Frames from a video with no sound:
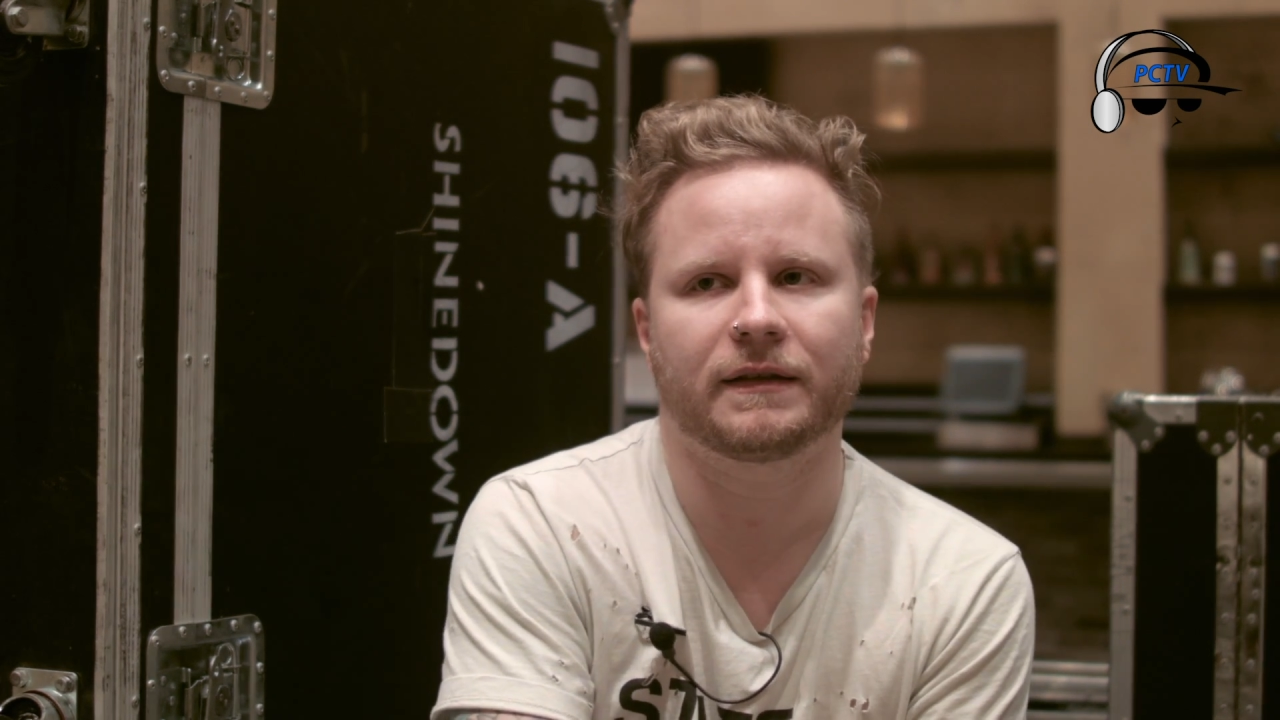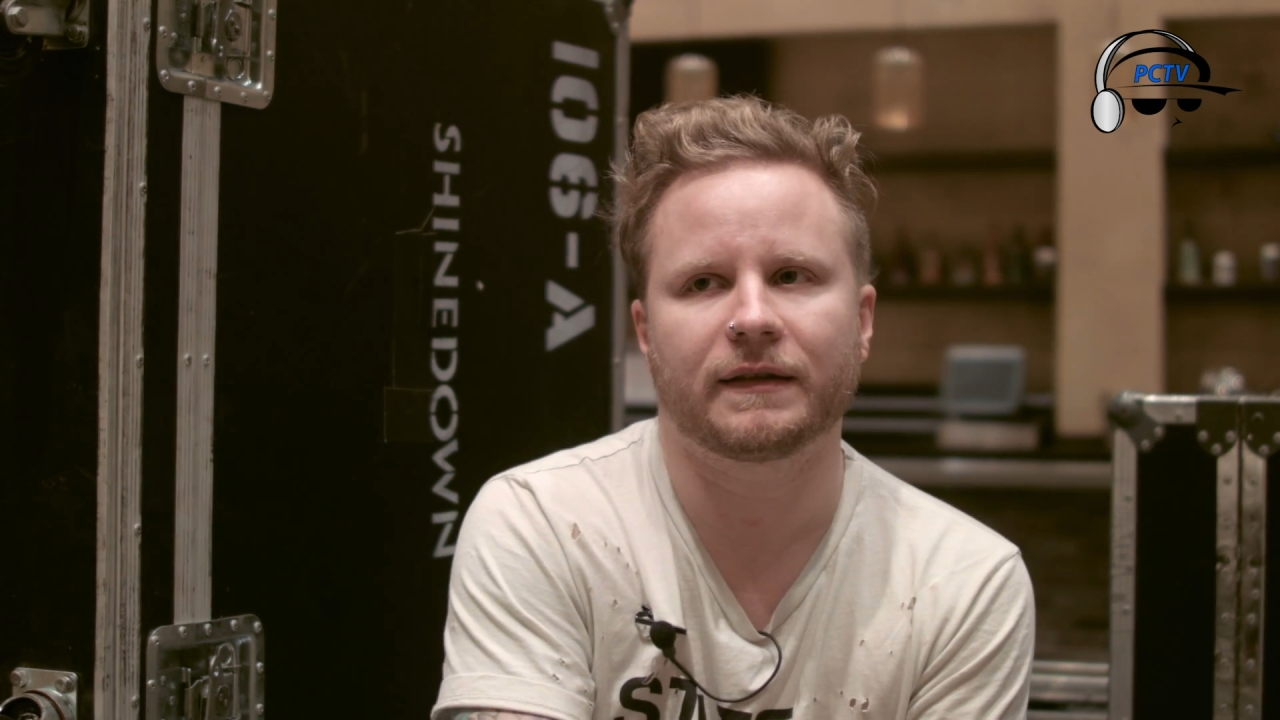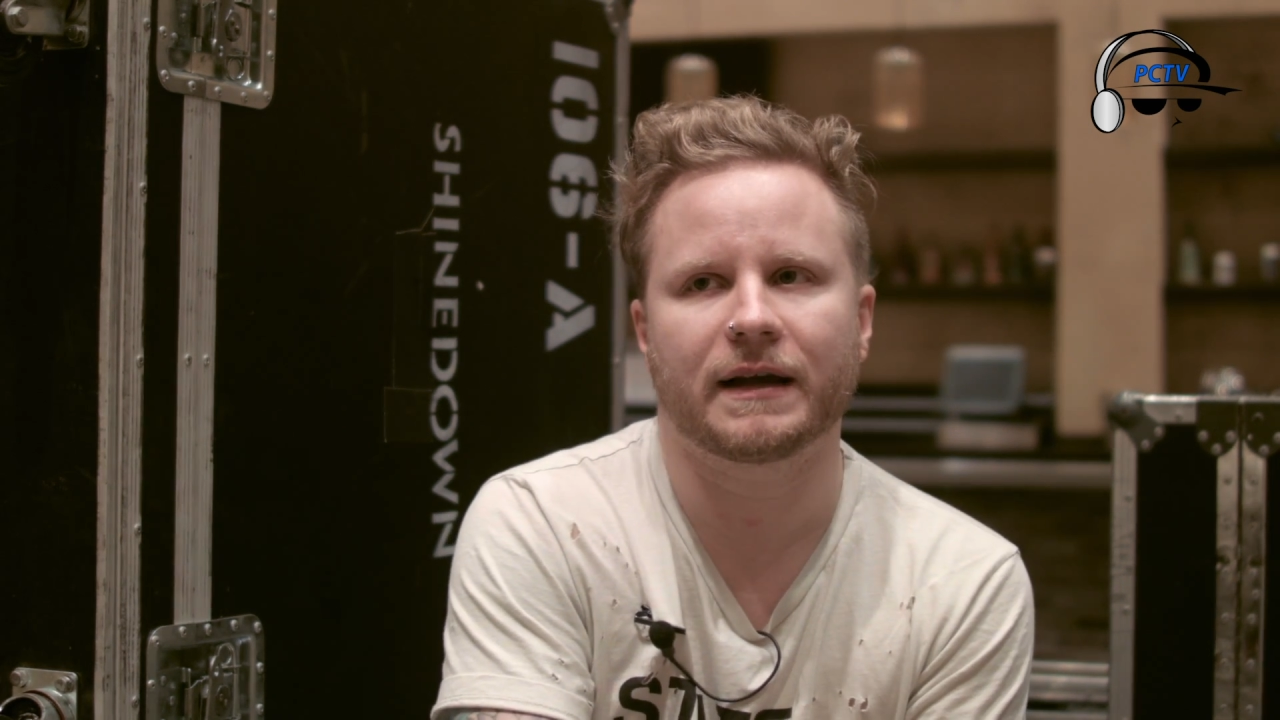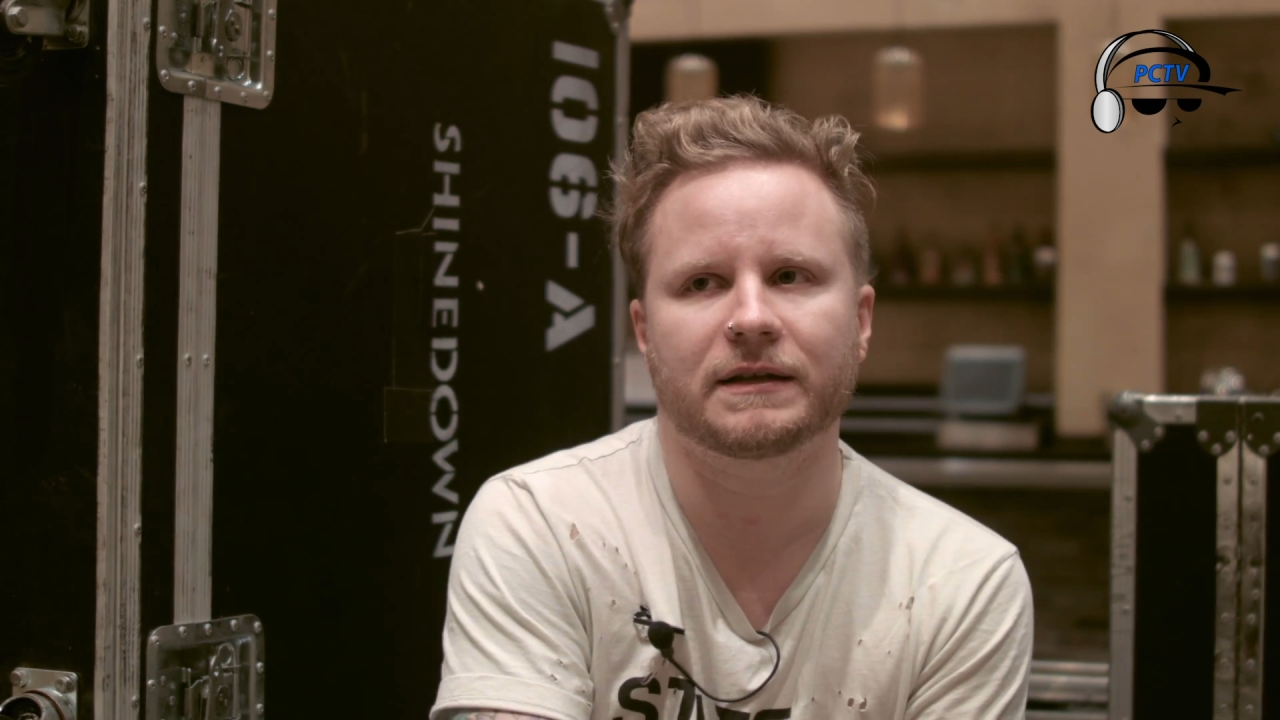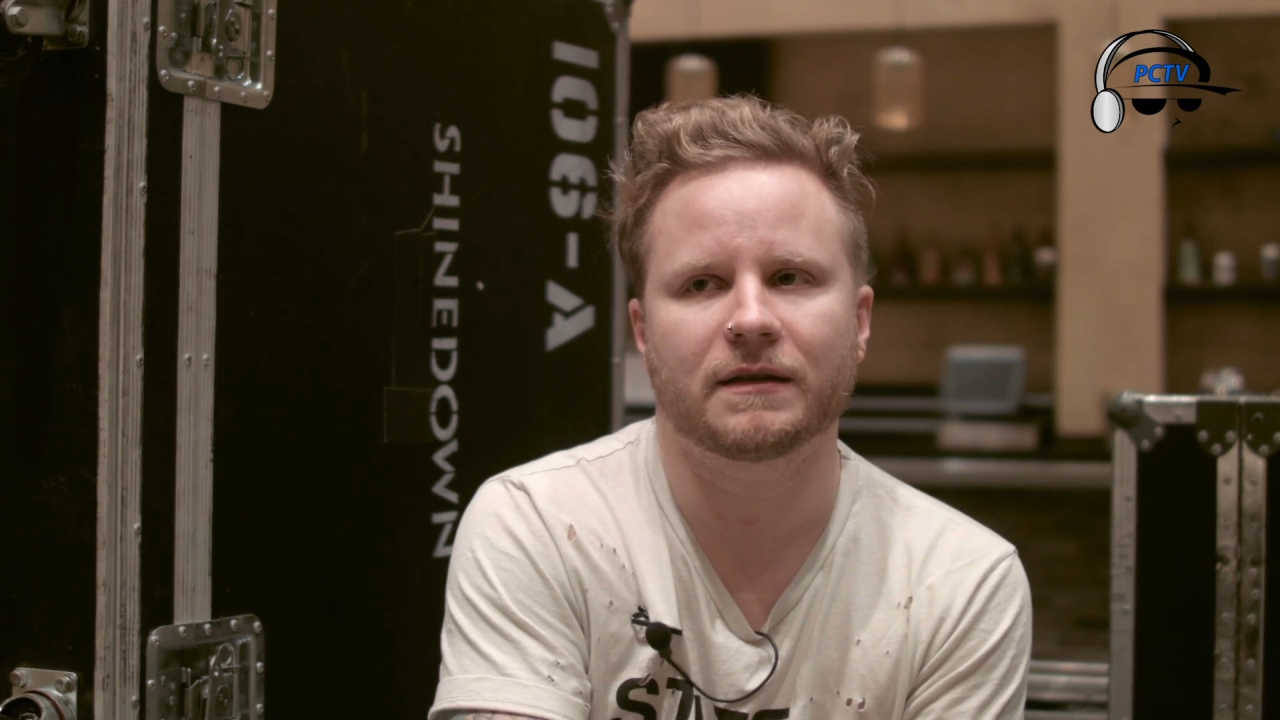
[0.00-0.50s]
that
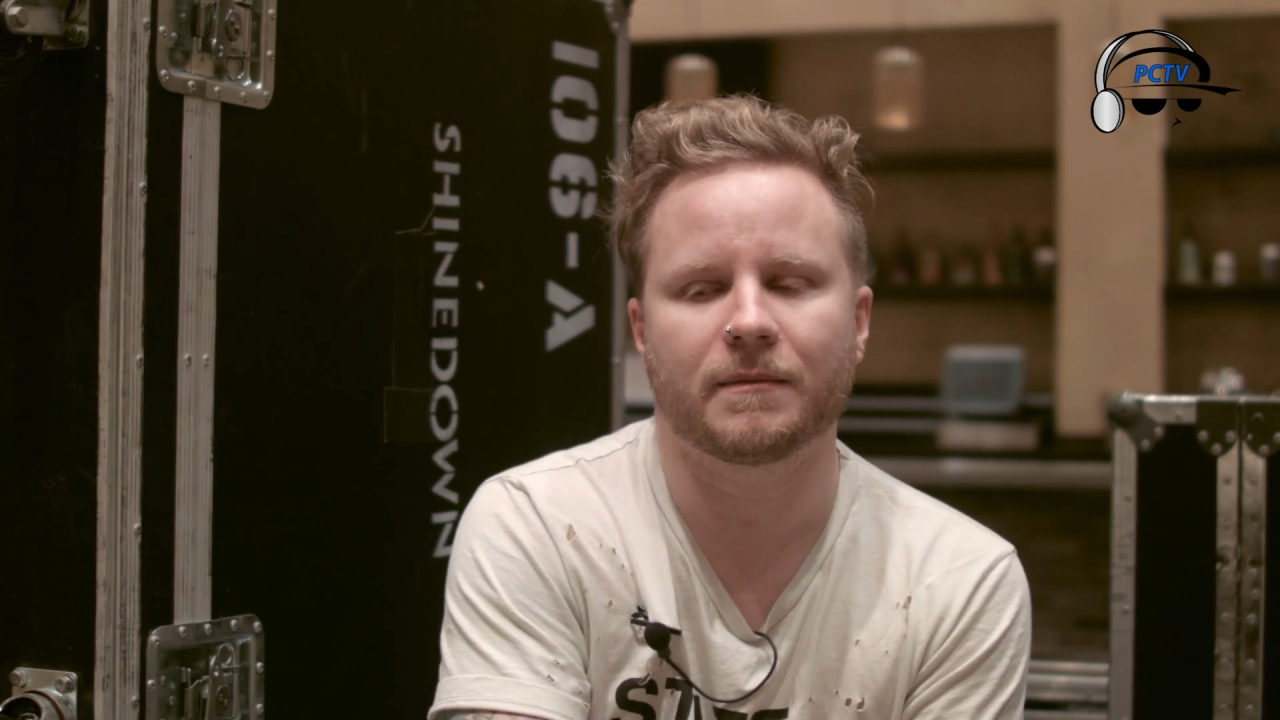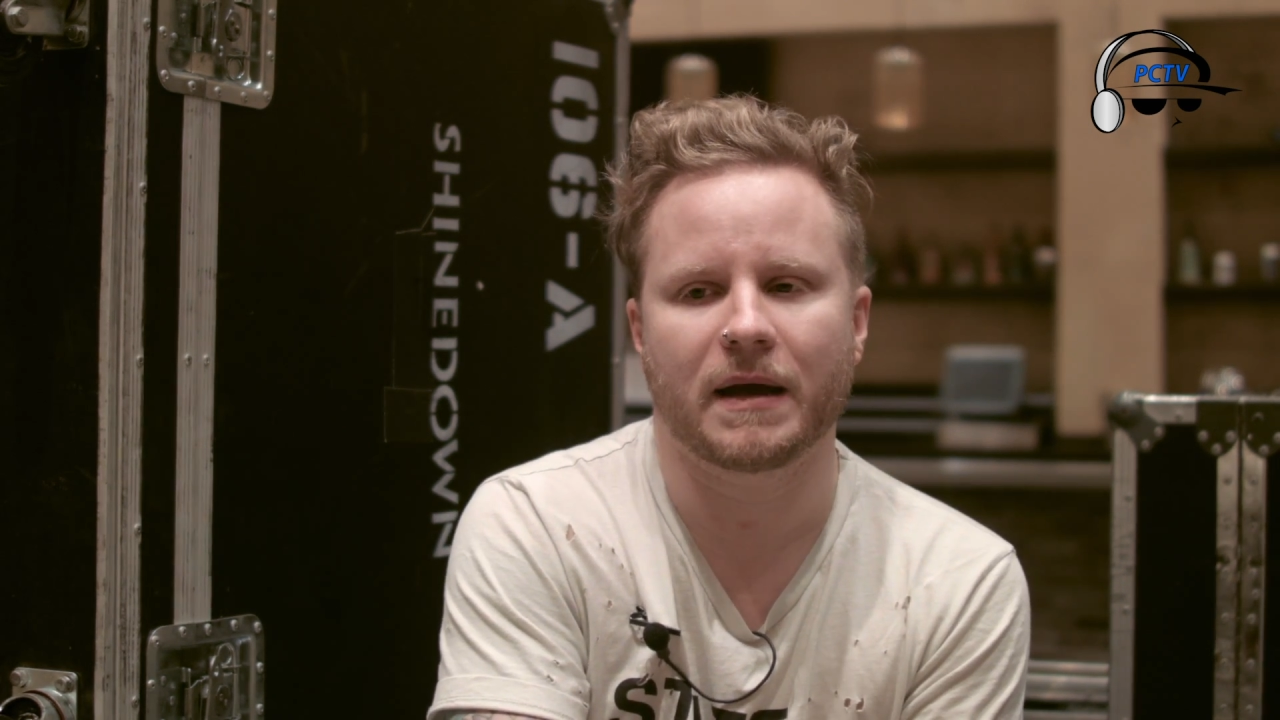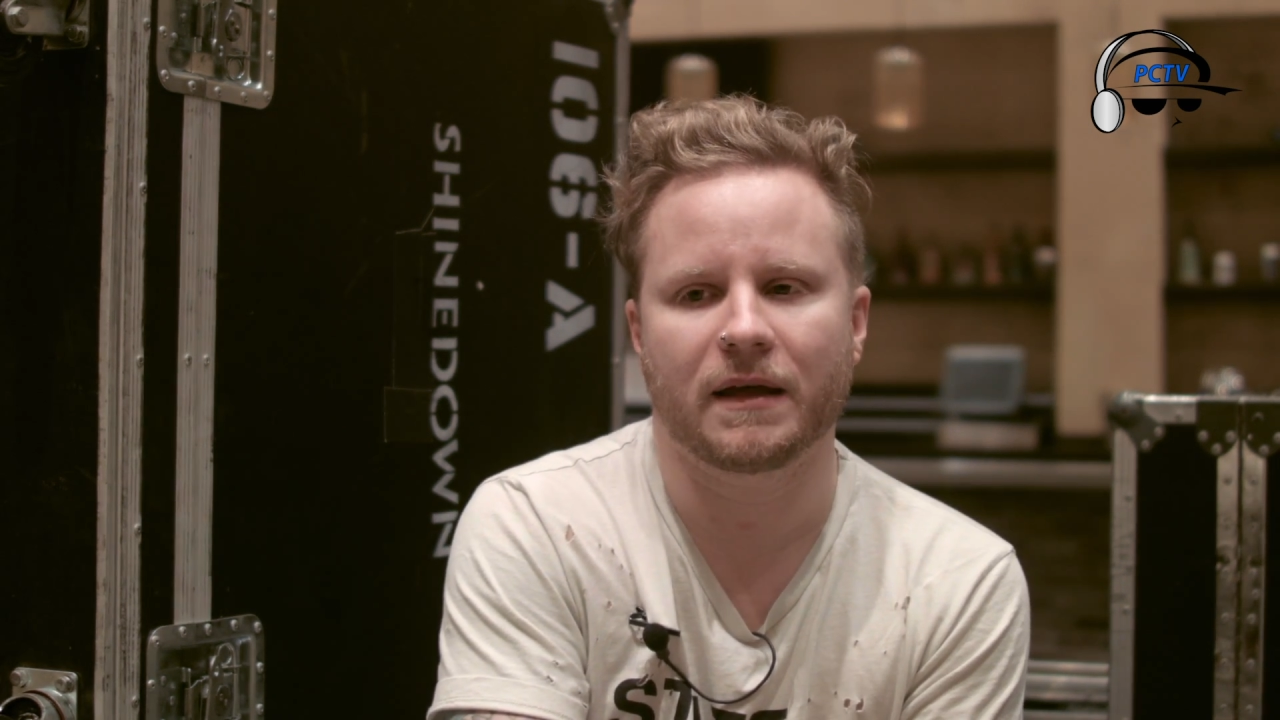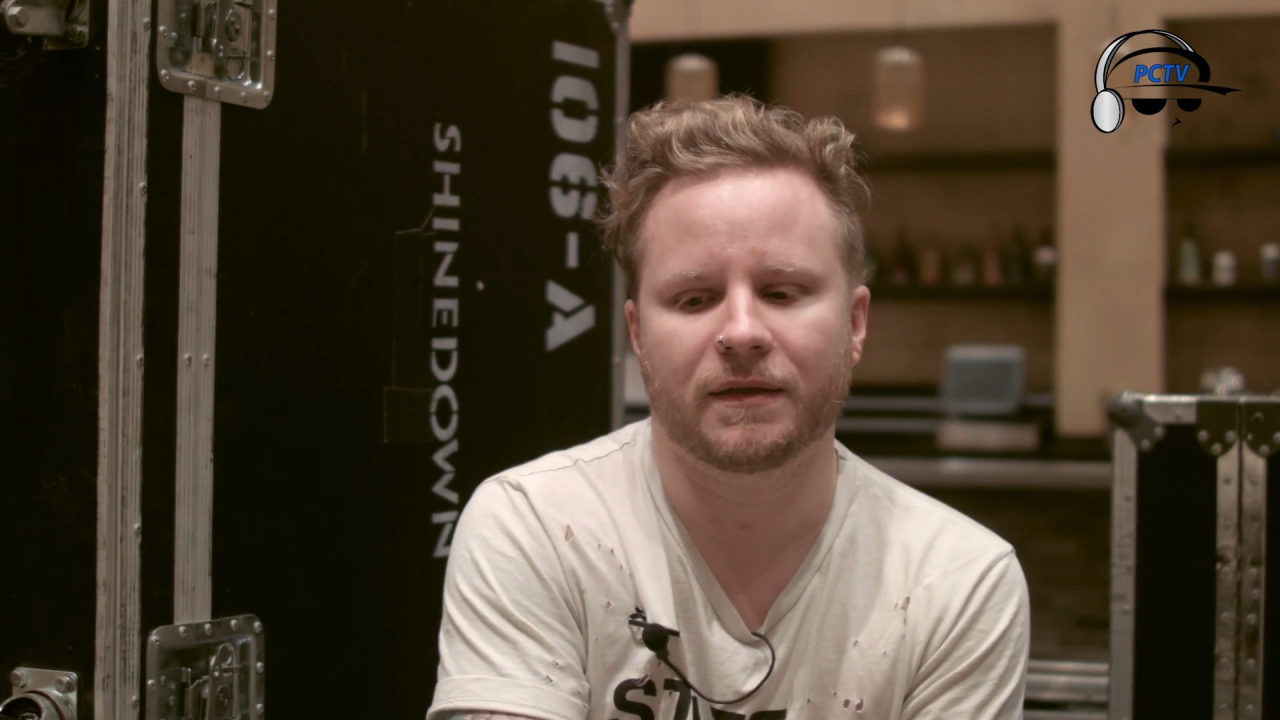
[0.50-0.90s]
that's the main